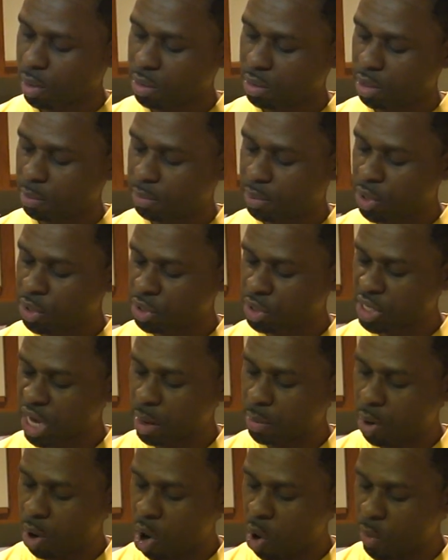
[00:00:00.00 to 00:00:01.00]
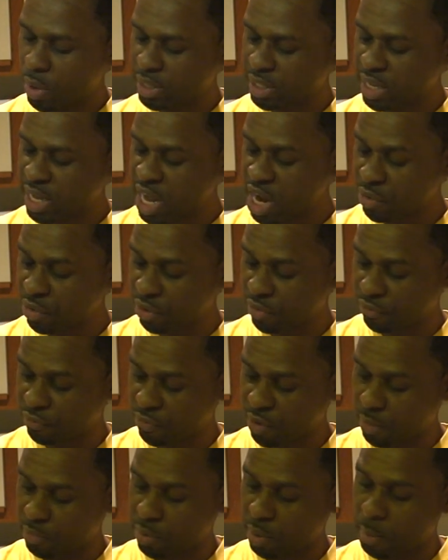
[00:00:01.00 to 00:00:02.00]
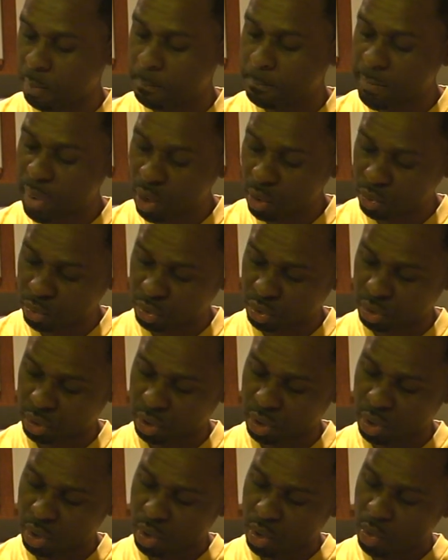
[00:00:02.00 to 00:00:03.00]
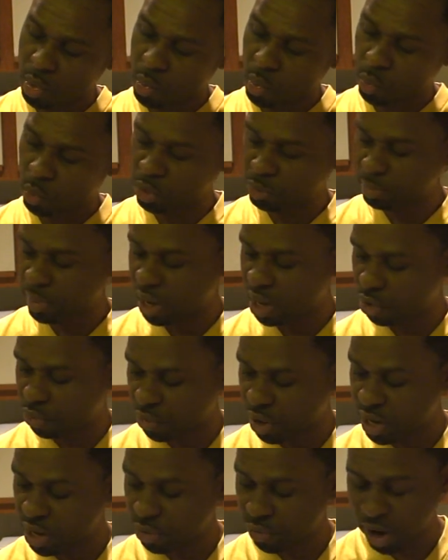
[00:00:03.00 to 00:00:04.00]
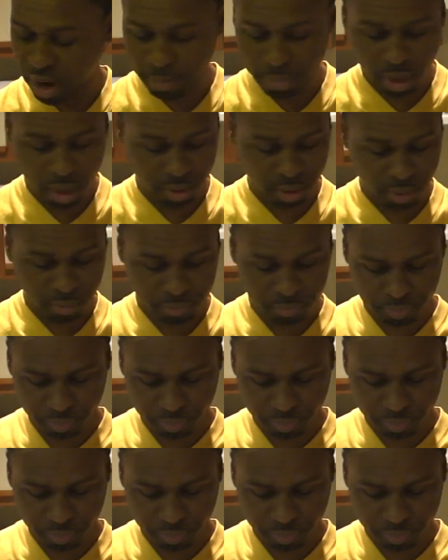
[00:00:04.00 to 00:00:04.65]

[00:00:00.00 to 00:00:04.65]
the person I would always hear it from the most was my great grandmother,